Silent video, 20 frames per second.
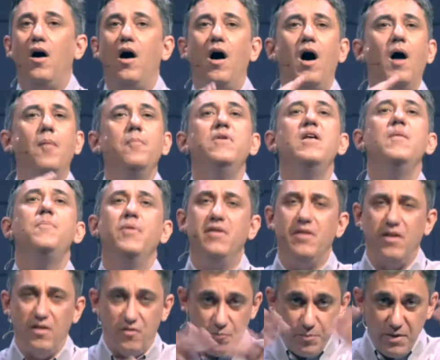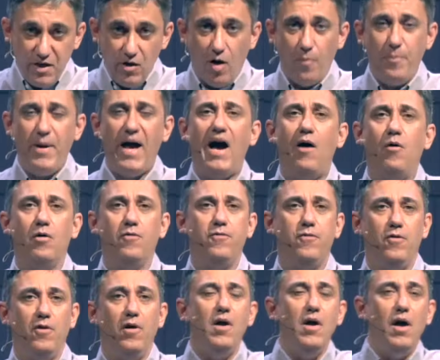omnipotence, being all
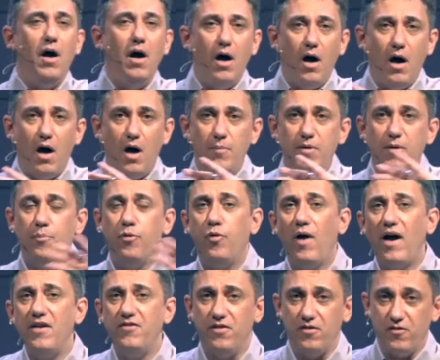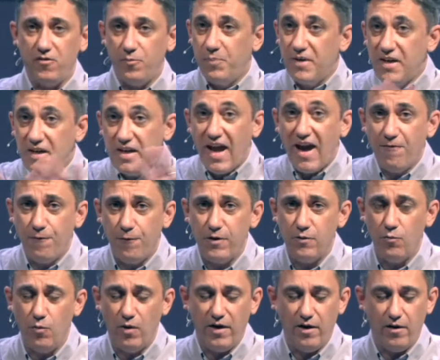powerful, omnipresence, being
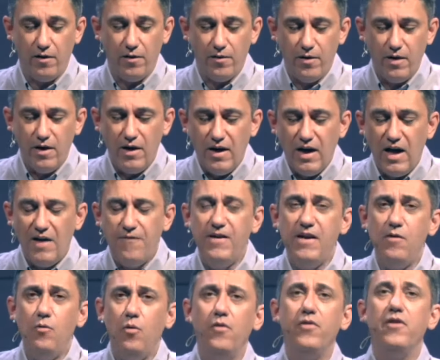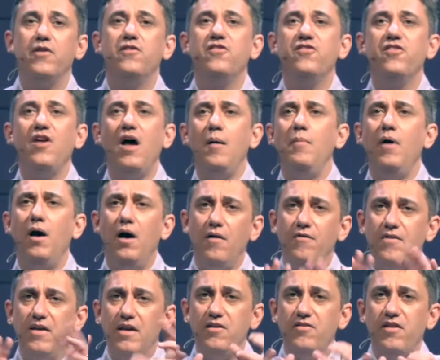everywhere. If he were the sum
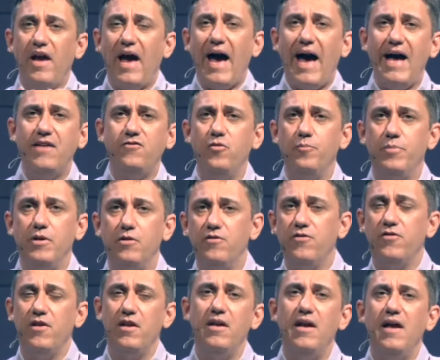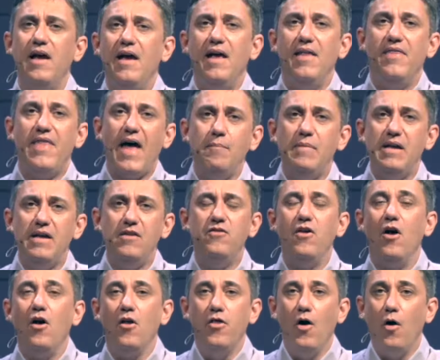of his attributes, then that means
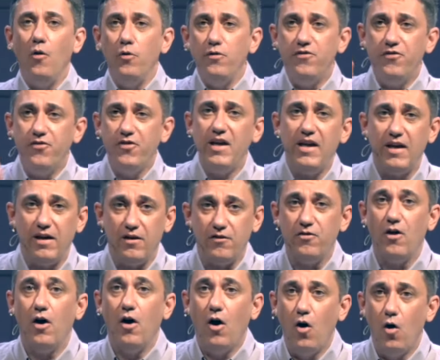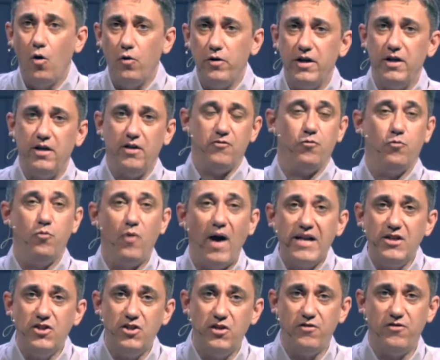those things holiness,
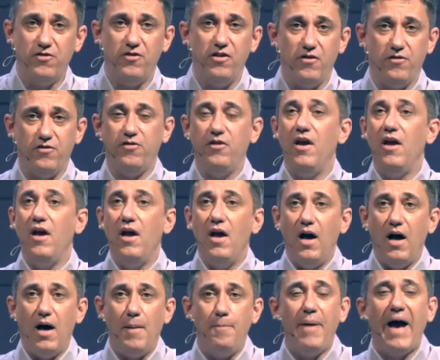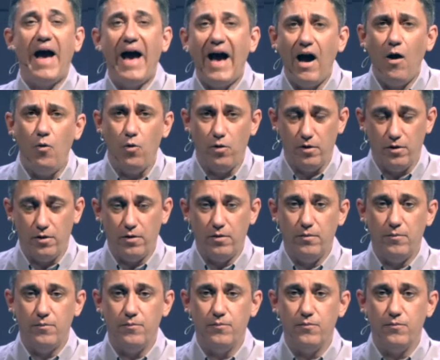righteousness, uh, power